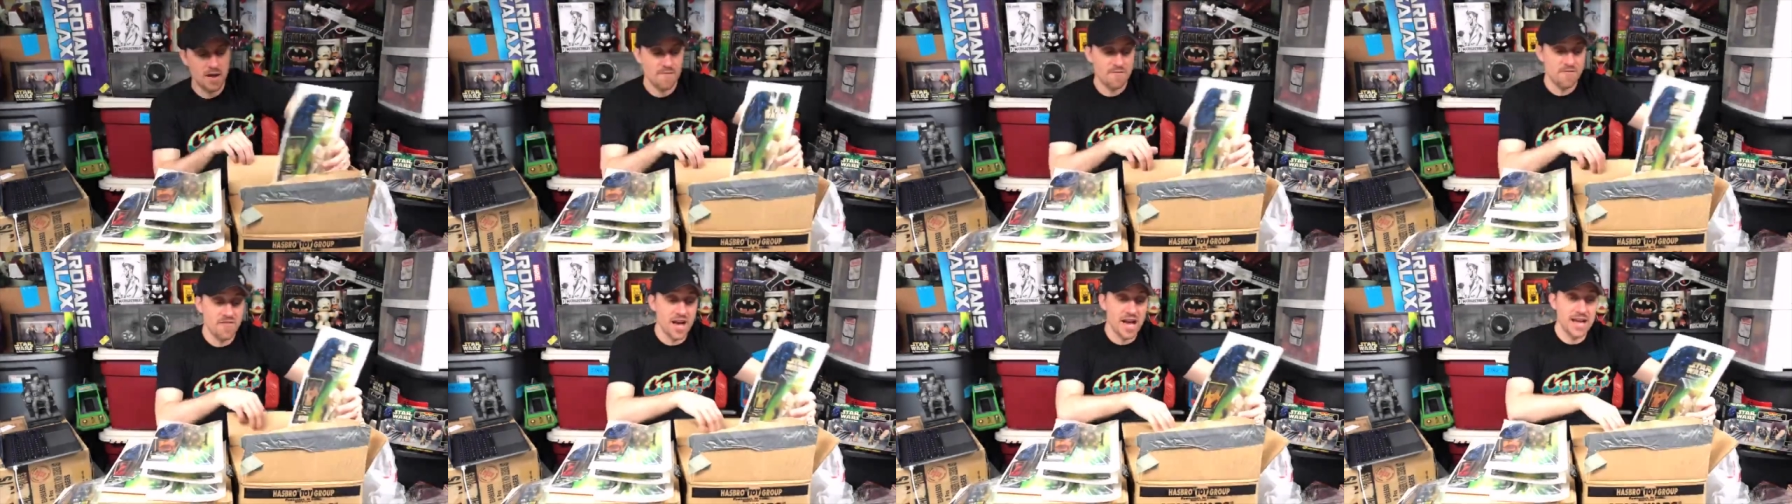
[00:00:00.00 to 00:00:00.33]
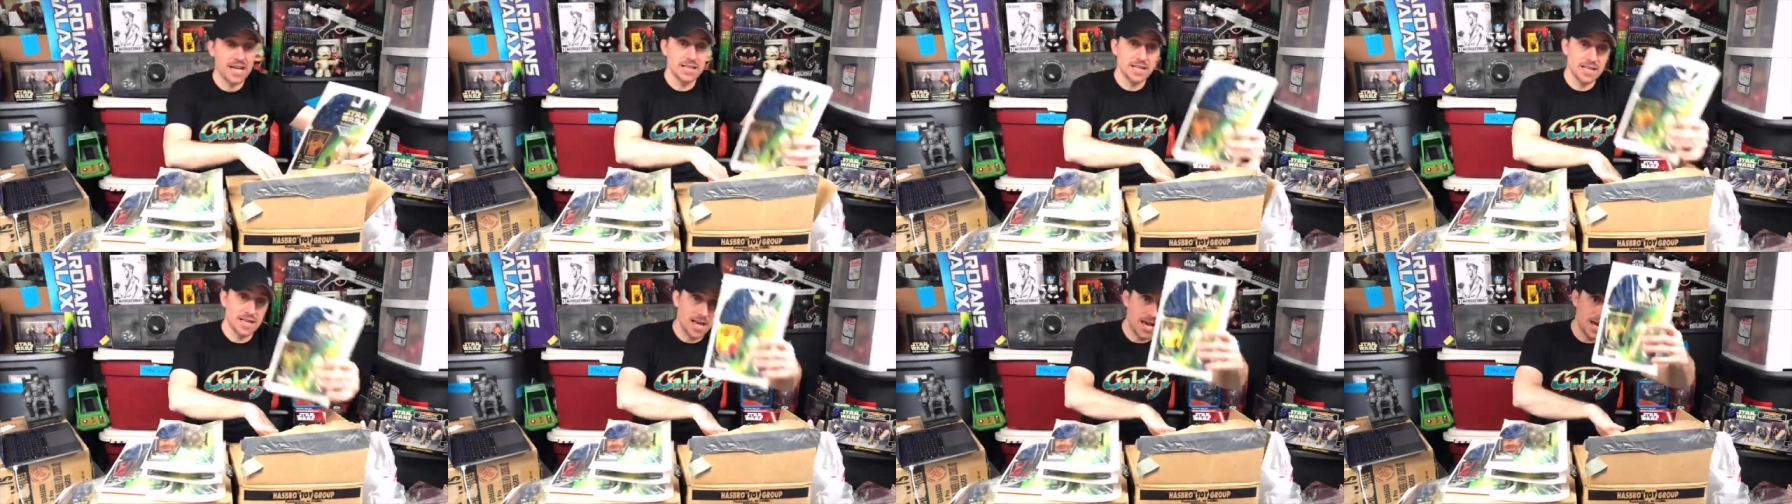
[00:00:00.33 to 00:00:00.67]

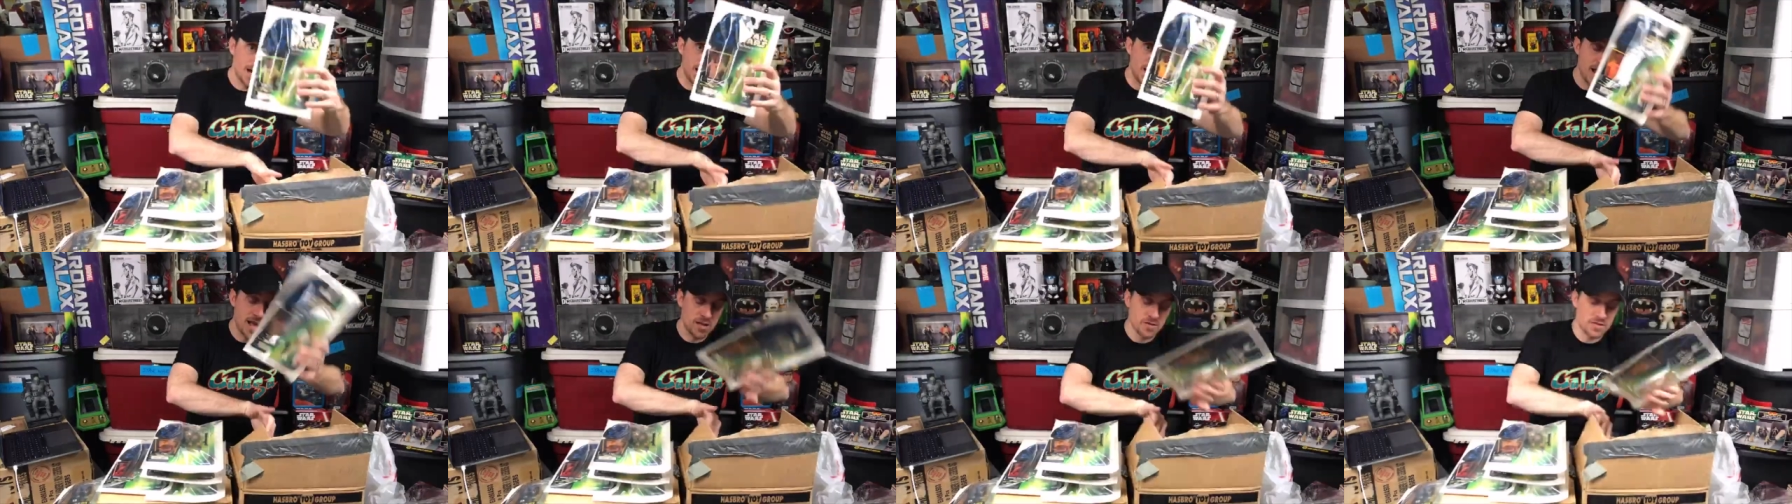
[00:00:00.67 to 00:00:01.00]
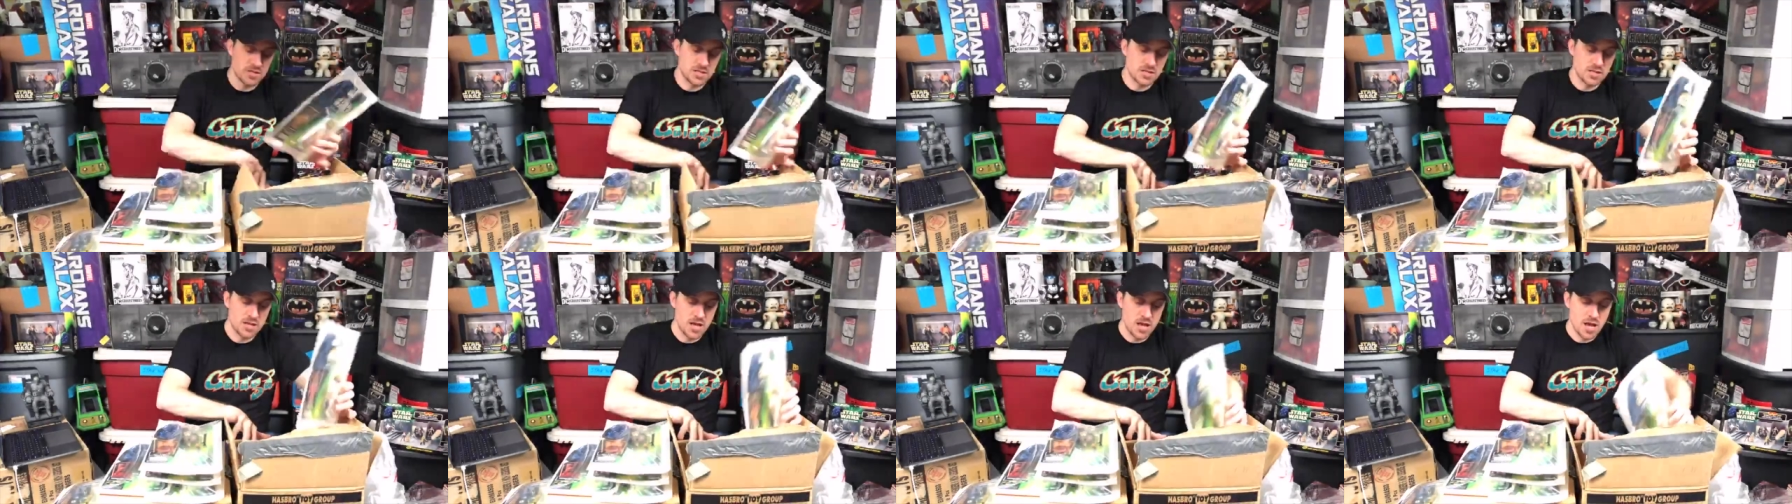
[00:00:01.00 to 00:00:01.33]
finally got
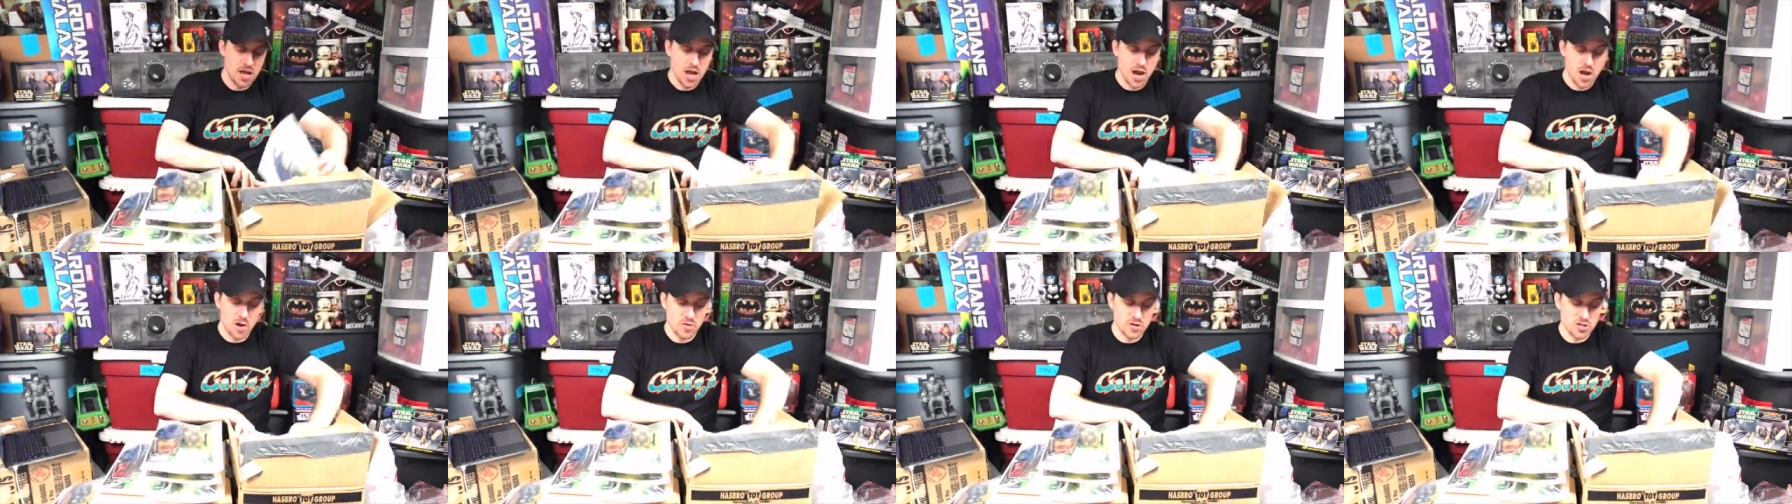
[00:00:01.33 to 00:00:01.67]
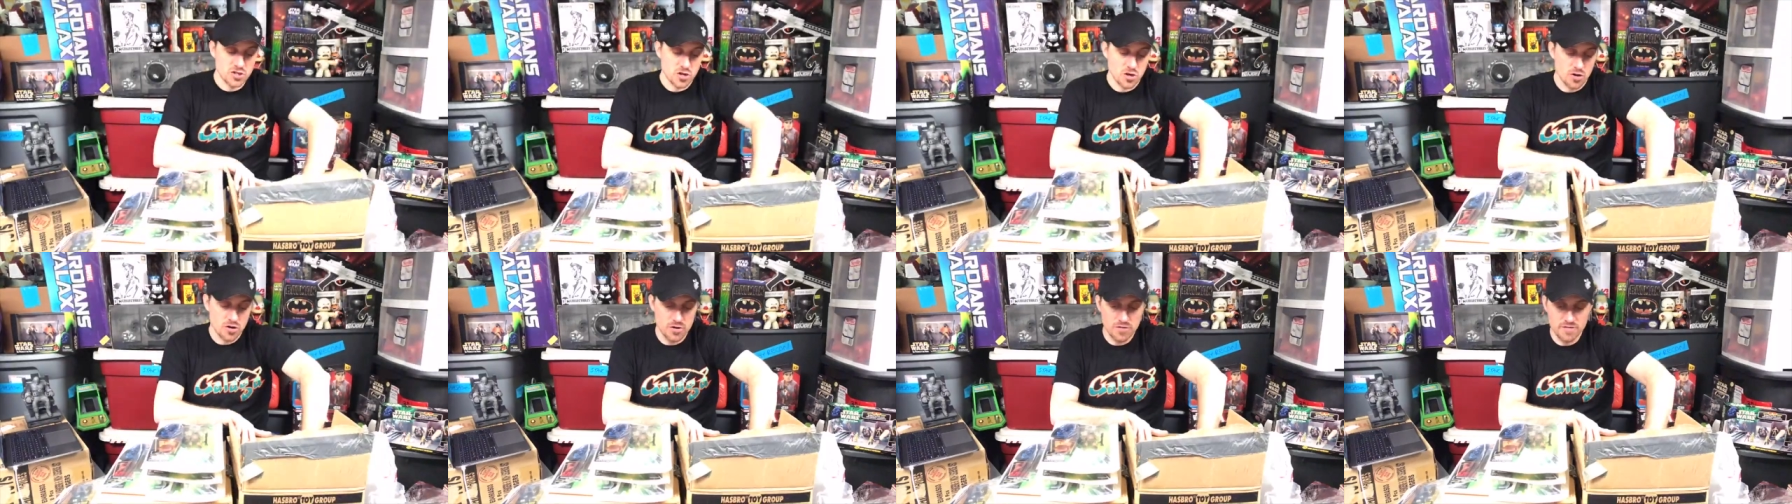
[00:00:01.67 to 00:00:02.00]
announced a
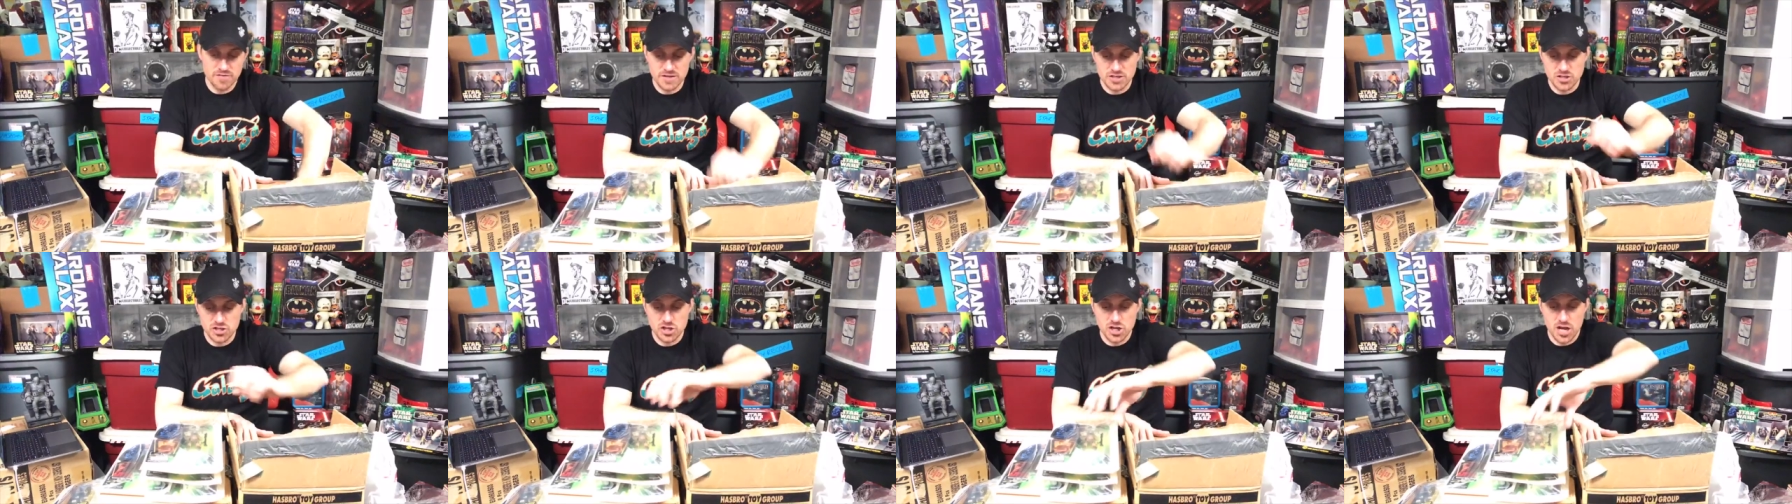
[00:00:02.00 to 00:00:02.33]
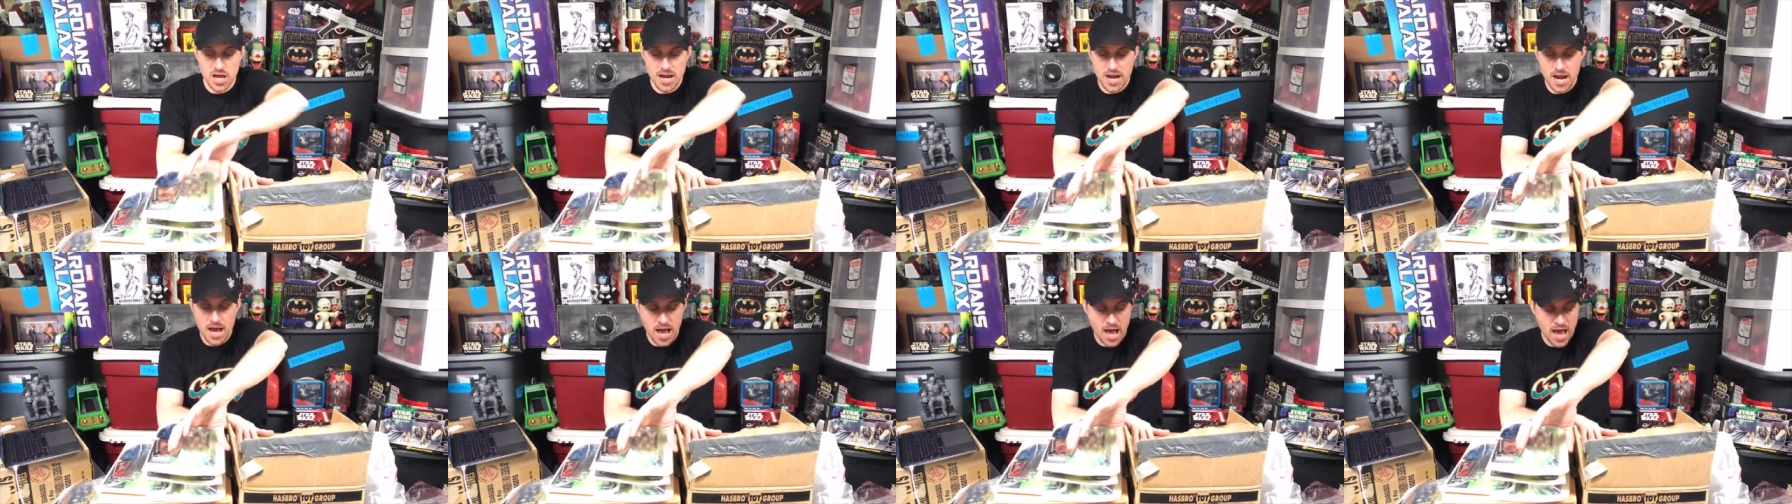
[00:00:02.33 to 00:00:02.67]
Return of the
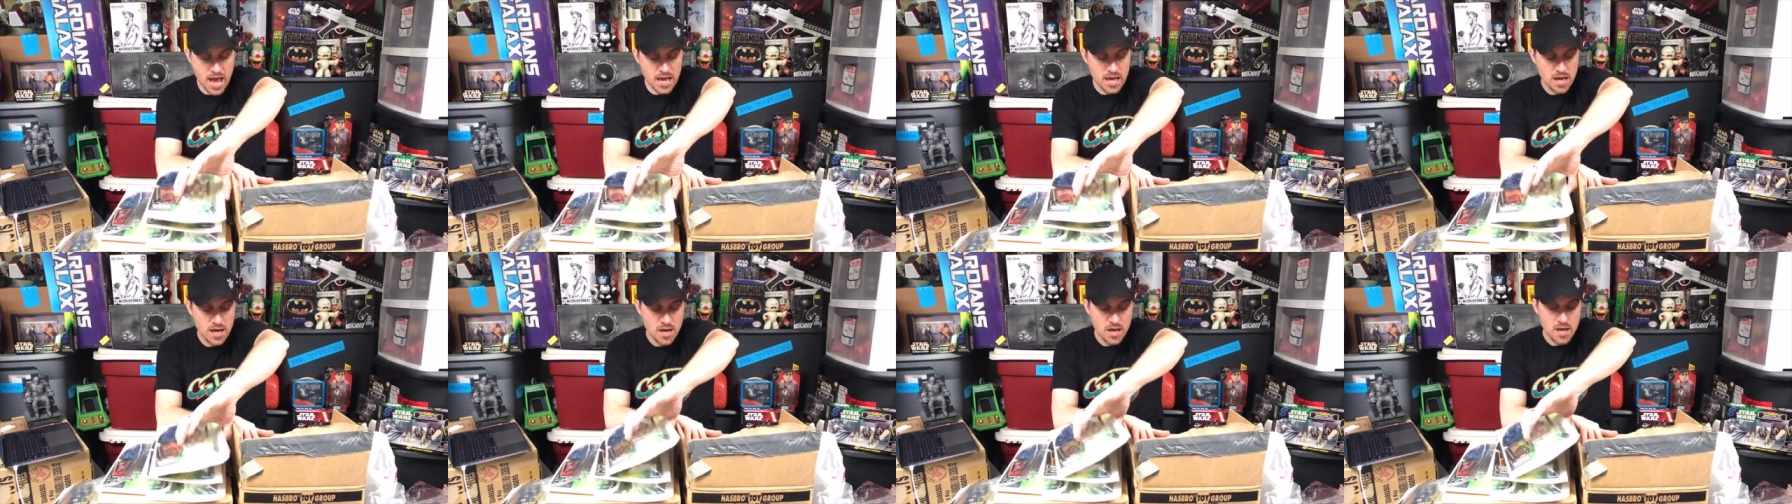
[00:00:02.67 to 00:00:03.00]
Jedi